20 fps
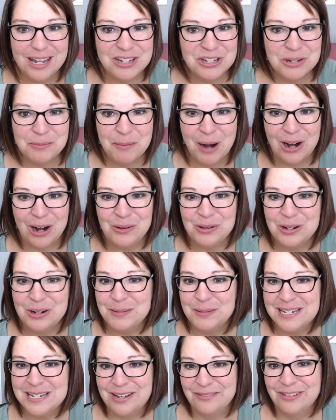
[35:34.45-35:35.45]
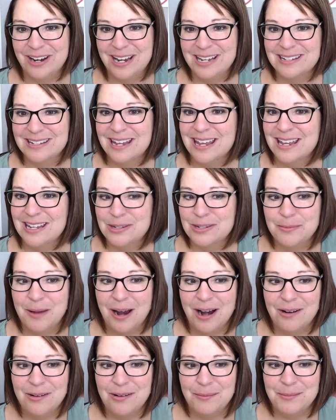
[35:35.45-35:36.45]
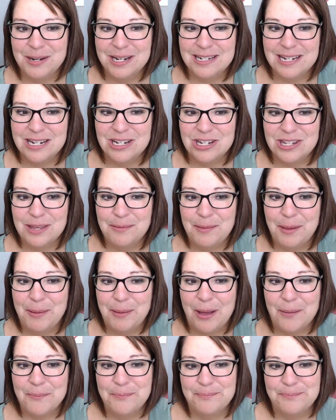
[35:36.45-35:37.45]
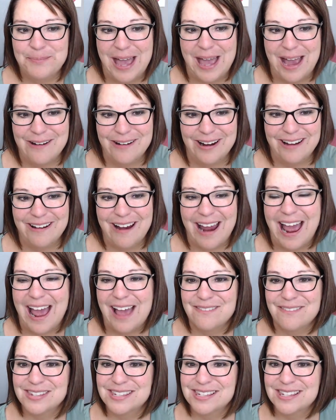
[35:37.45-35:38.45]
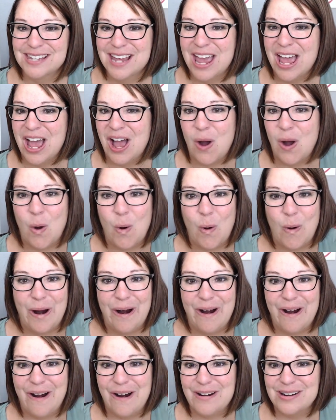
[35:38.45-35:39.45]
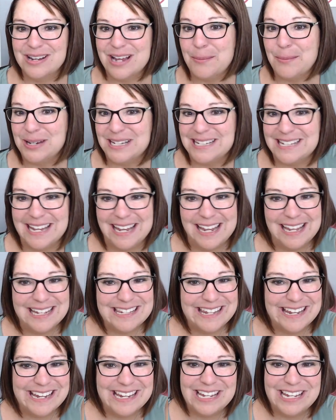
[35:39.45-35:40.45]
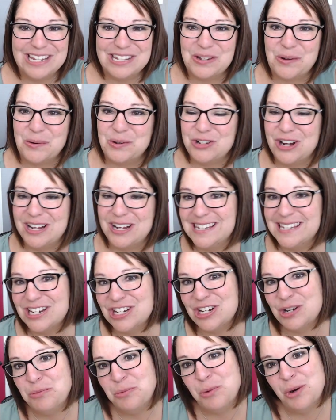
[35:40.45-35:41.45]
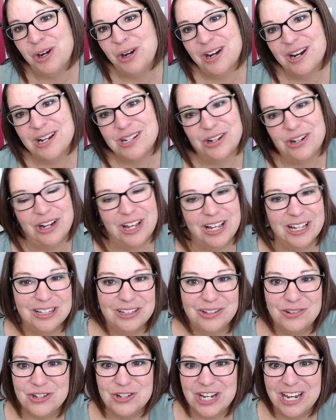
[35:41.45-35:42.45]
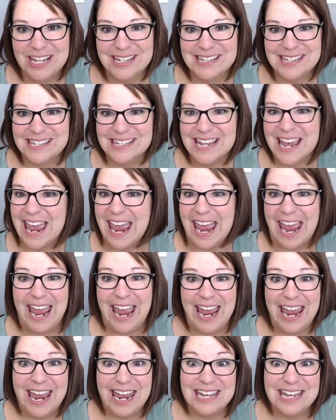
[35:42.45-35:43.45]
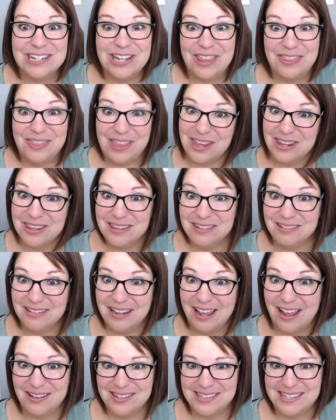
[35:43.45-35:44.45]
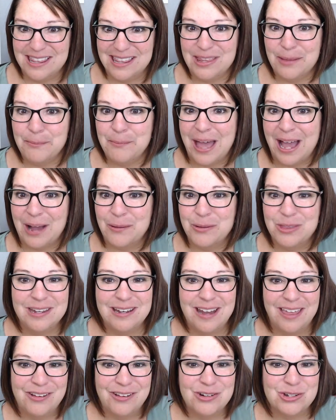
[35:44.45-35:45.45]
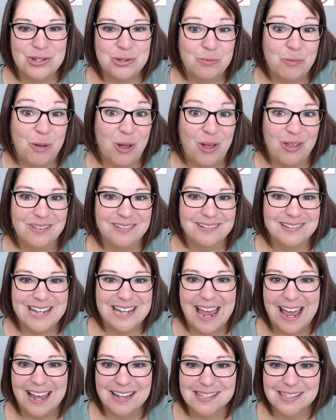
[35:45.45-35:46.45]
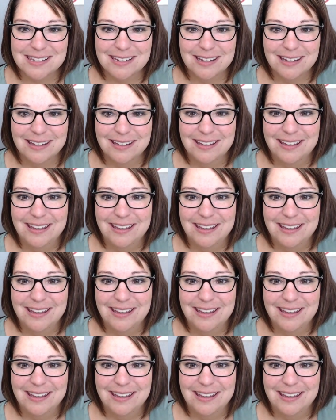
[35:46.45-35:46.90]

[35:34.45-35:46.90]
Tomorrow, it'll be different. Tomorrow, I'm going to teach them about paragraphs, or topic sentences, or transition words, or conclusions, and then I'll send them back with another small task.